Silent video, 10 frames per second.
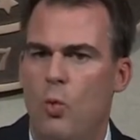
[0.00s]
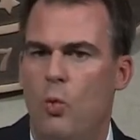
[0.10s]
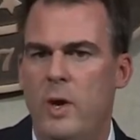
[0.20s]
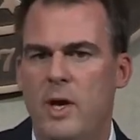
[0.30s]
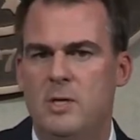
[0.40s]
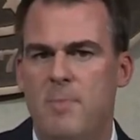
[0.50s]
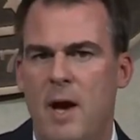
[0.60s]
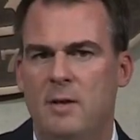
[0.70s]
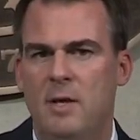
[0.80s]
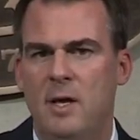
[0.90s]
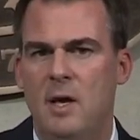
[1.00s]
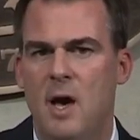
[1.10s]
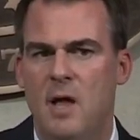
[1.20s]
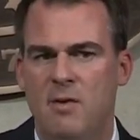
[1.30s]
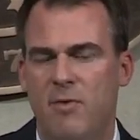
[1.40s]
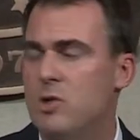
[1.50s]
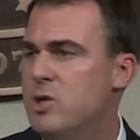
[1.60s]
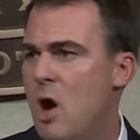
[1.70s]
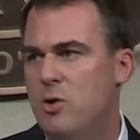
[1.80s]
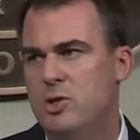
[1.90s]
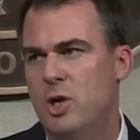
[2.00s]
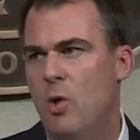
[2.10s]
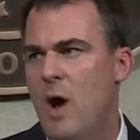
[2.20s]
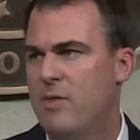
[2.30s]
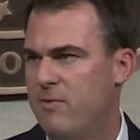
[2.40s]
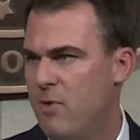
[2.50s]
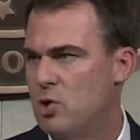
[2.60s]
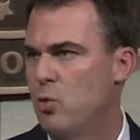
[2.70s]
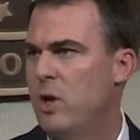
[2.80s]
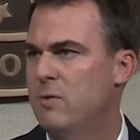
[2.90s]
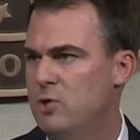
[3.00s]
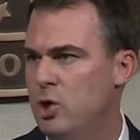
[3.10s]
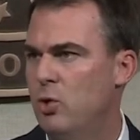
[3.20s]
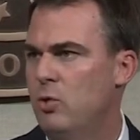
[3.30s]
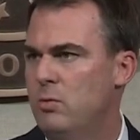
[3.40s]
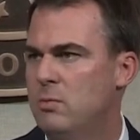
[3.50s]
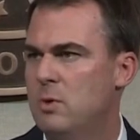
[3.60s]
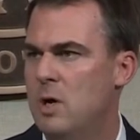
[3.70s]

We expect the first dollars to go out the first week of June.